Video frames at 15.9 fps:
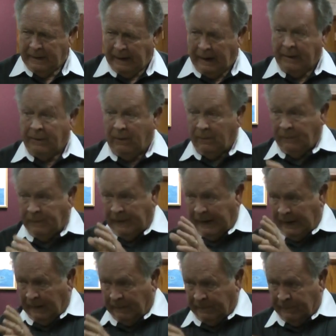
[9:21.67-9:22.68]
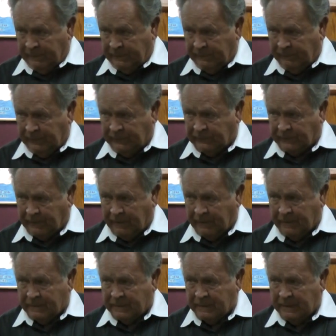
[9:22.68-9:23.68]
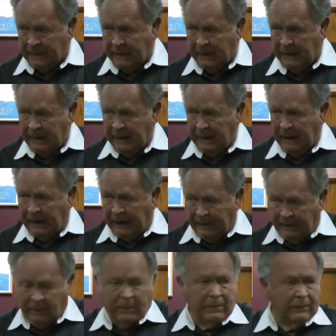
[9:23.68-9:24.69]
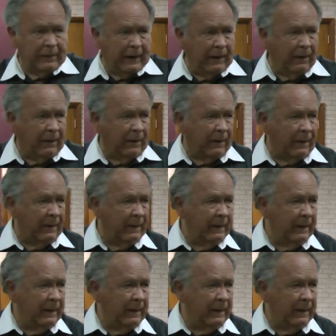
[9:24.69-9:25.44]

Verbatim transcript: I know the elders of this church. I know who they are.